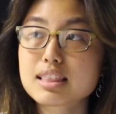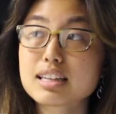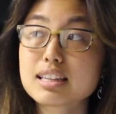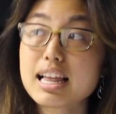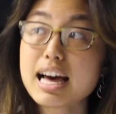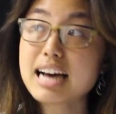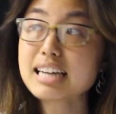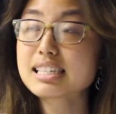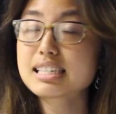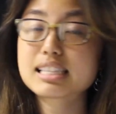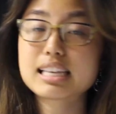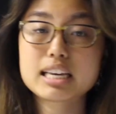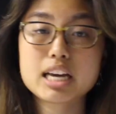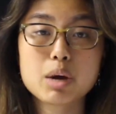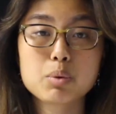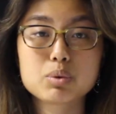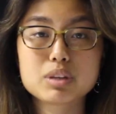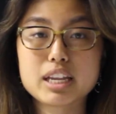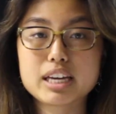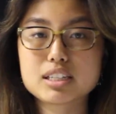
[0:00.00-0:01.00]
The last thing
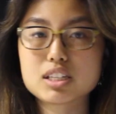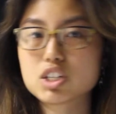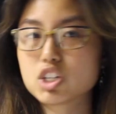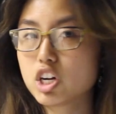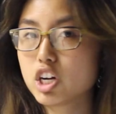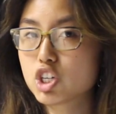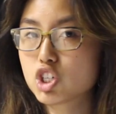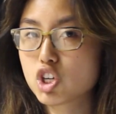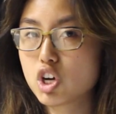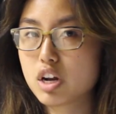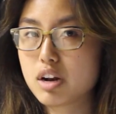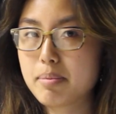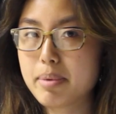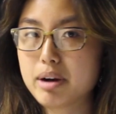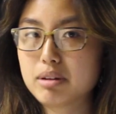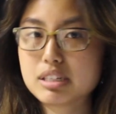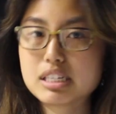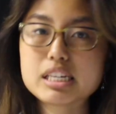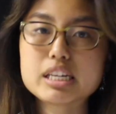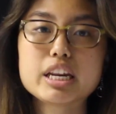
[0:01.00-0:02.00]
I would like to touch on
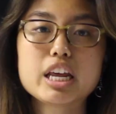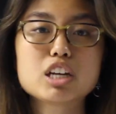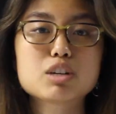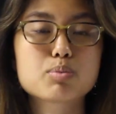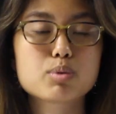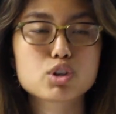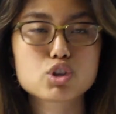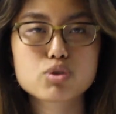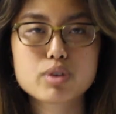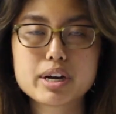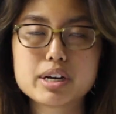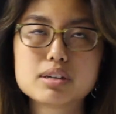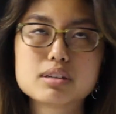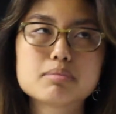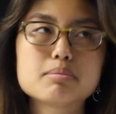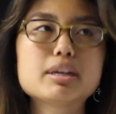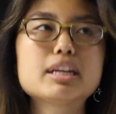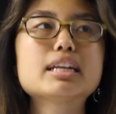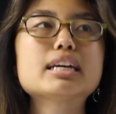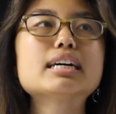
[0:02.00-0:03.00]
about teenage portrayal
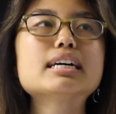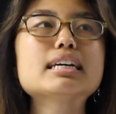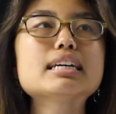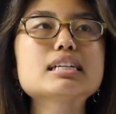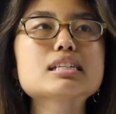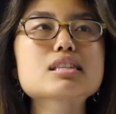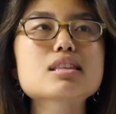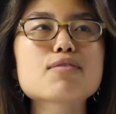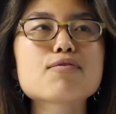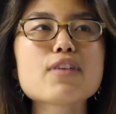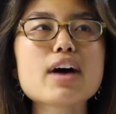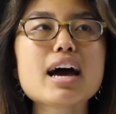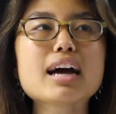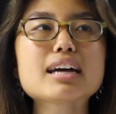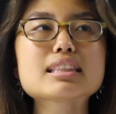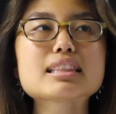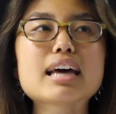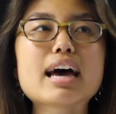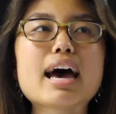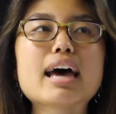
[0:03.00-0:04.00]
in media is the
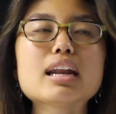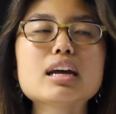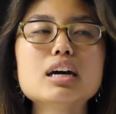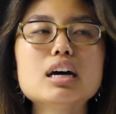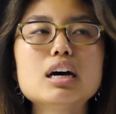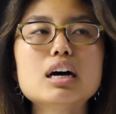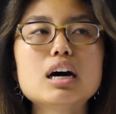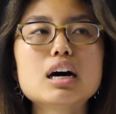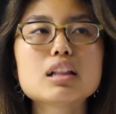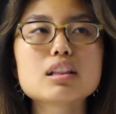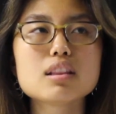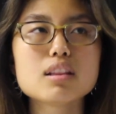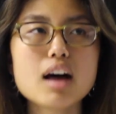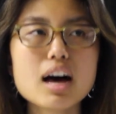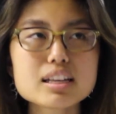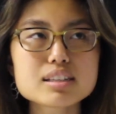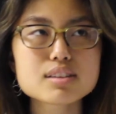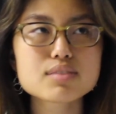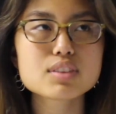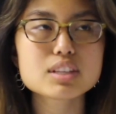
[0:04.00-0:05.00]
fact that
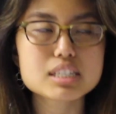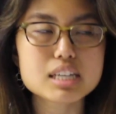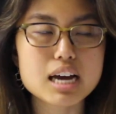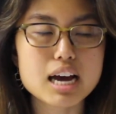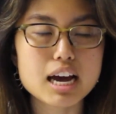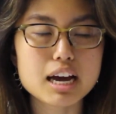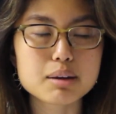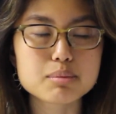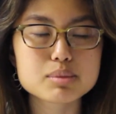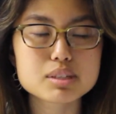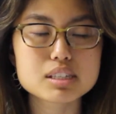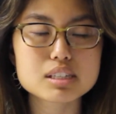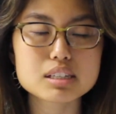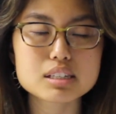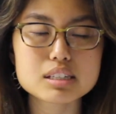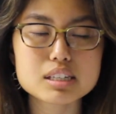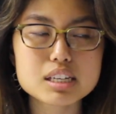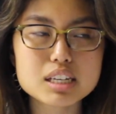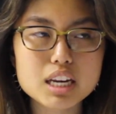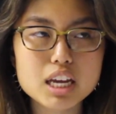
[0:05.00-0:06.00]
lots of the times
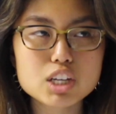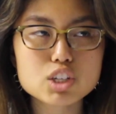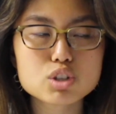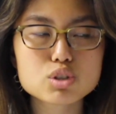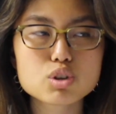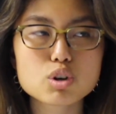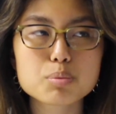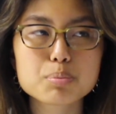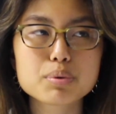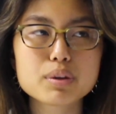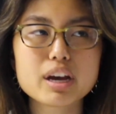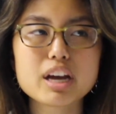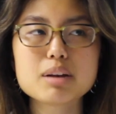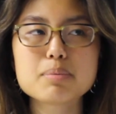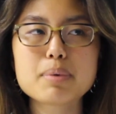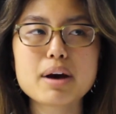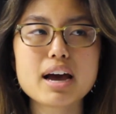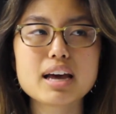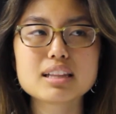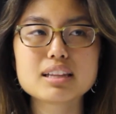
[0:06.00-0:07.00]
teenagers are played
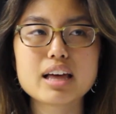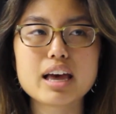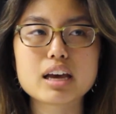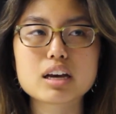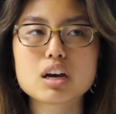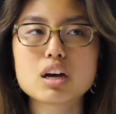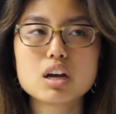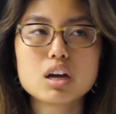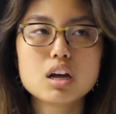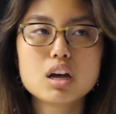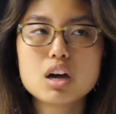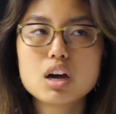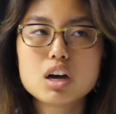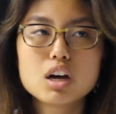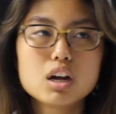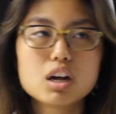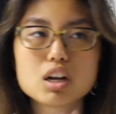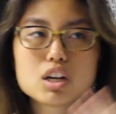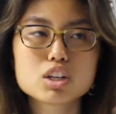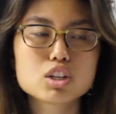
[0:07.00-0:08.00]
by like
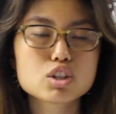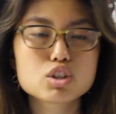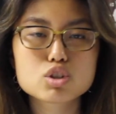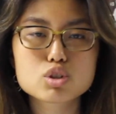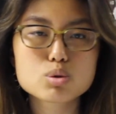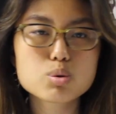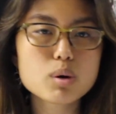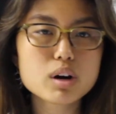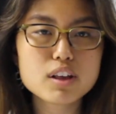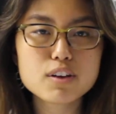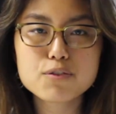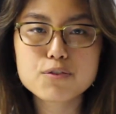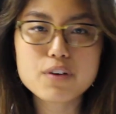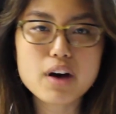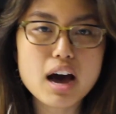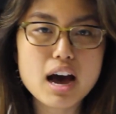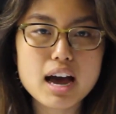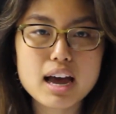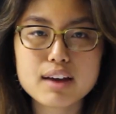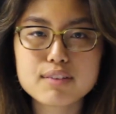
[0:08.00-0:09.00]

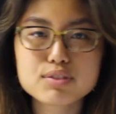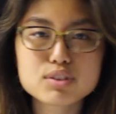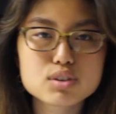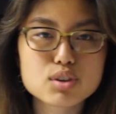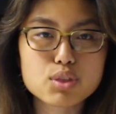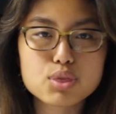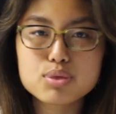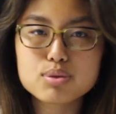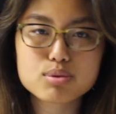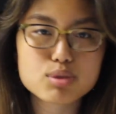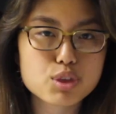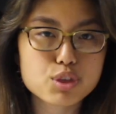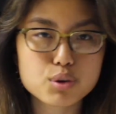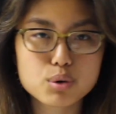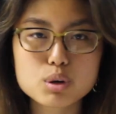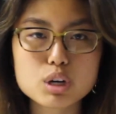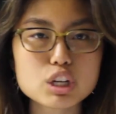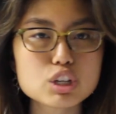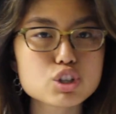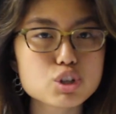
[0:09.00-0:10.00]
25 to
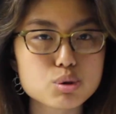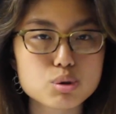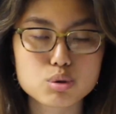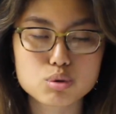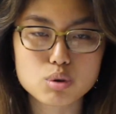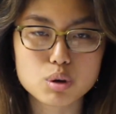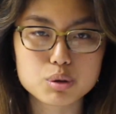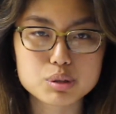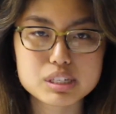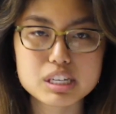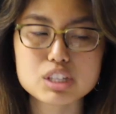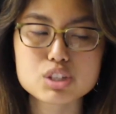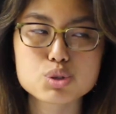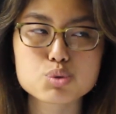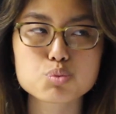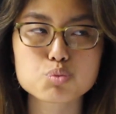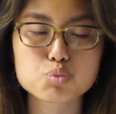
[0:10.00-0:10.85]
32-year-olds. It's